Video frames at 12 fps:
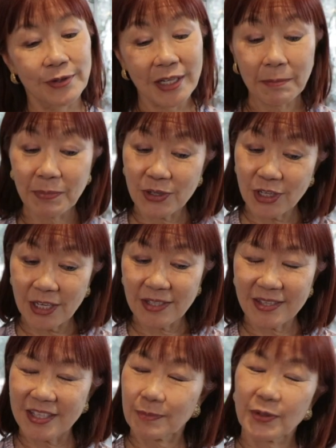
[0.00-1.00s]
you can purchase
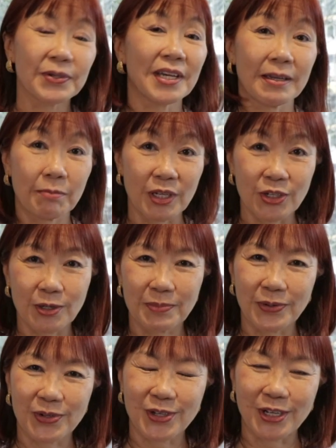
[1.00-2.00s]
this book at major
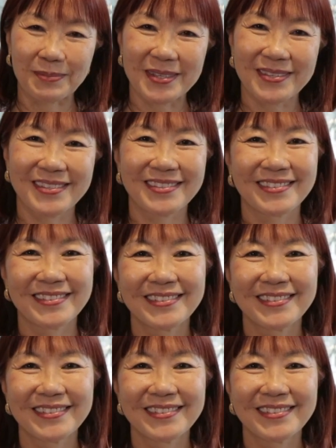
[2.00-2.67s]
bookshops.